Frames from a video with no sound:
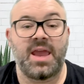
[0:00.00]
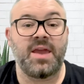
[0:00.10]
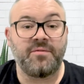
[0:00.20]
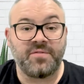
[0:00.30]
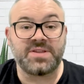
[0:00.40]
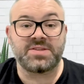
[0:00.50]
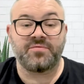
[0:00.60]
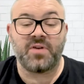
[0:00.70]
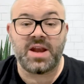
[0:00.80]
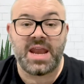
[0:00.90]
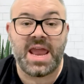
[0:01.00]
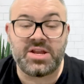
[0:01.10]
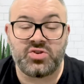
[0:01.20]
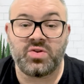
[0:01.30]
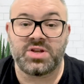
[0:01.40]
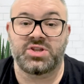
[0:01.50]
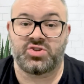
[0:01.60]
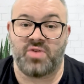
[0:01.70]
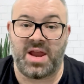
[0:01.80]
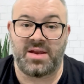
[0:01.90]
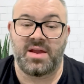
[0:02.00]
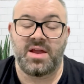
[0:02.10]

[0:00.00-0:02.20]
If it's a financial constraint,